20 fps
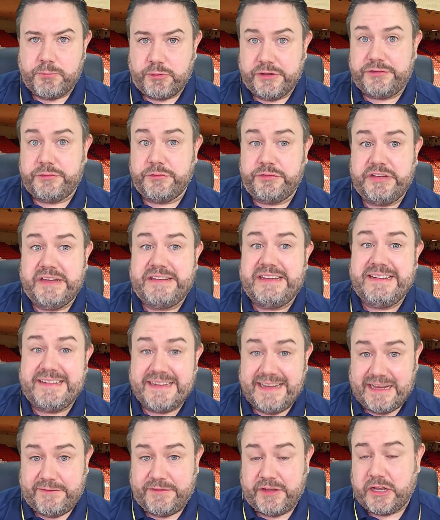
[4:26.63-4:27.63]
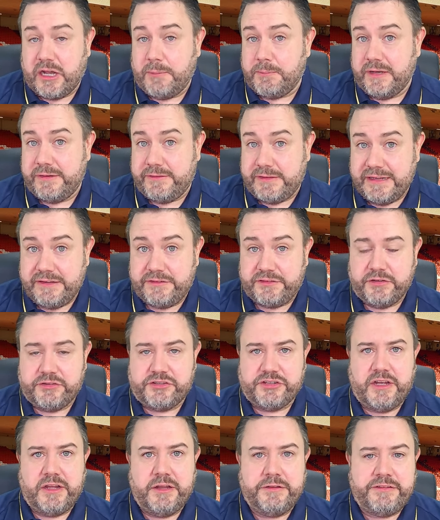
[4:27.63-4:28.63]
Bristol City did have a couple of decent
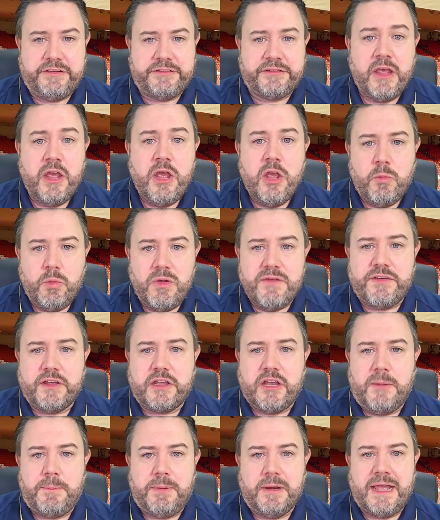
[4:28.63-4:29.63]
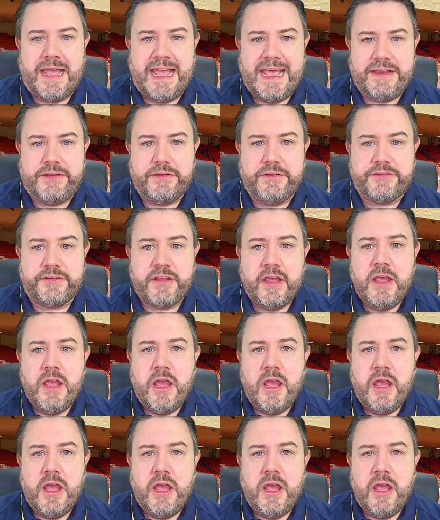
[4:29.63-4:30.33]
chances with a couple of headers.